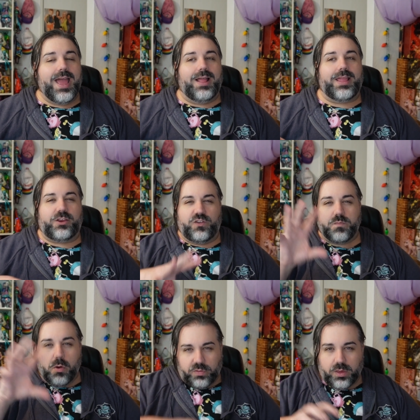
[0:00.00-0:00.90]
Like she's
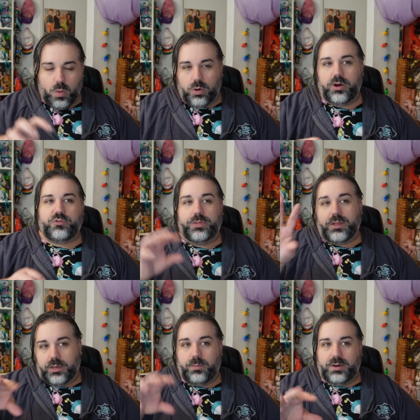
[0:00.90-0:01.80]
mostly orange with a
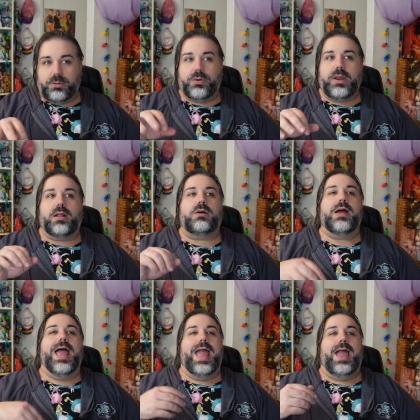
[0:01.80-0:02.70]
little bit of blue and yellow.
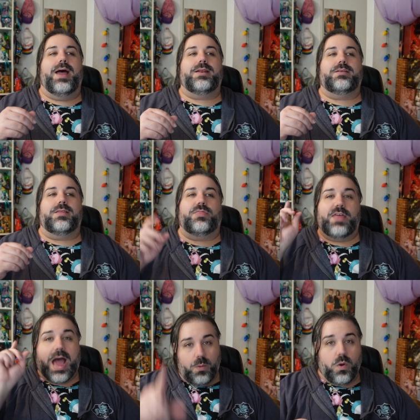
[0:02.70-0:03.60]
And
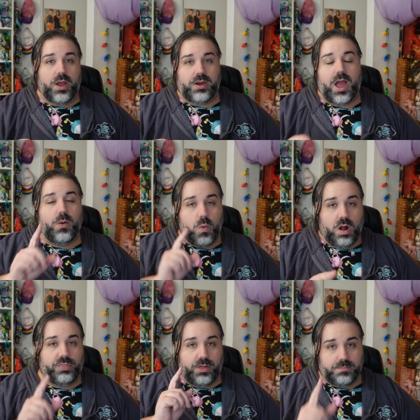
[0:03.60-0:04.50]
that one I
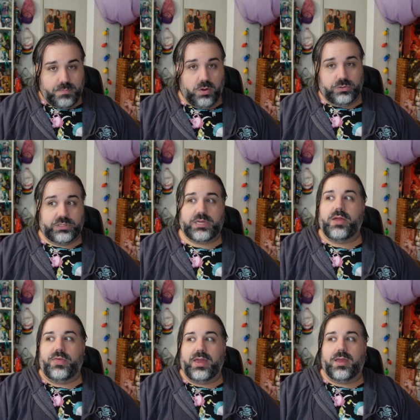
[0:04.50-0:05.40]
want the most,
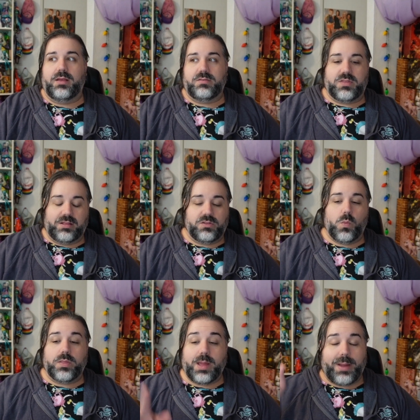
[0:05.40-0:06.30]
I think, is that's the
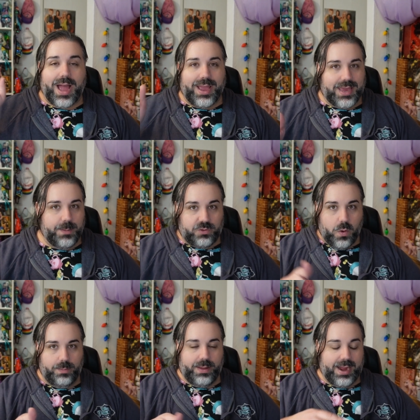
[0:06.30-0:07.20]
one that my eye keeps
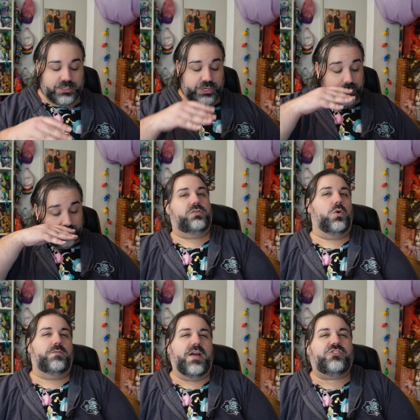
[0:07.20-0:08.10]
going back to.
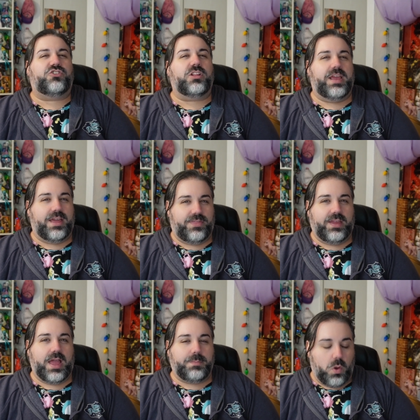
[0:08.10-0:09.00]
So eventually I
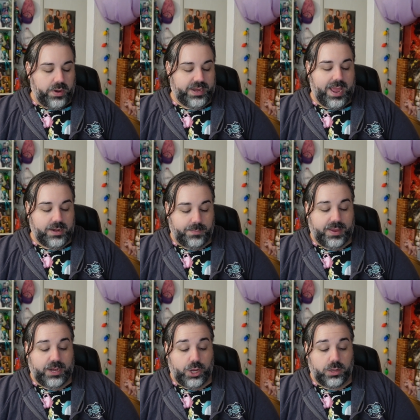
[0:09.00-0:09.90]
think I'm going to end up
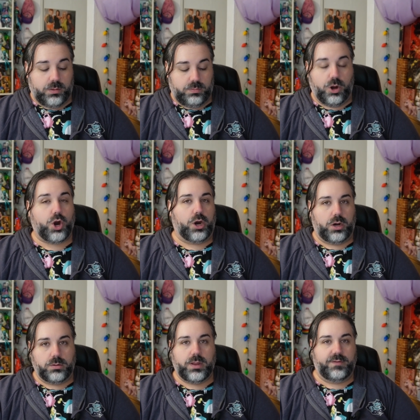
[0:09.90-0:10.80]
getting
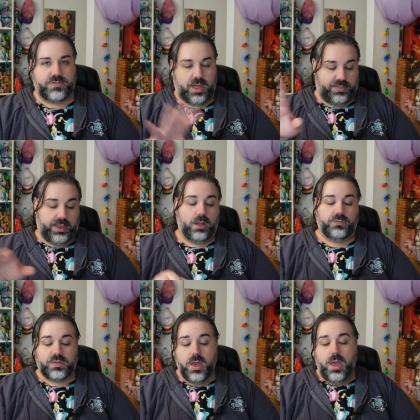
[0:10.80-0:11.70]
her, if nothing else.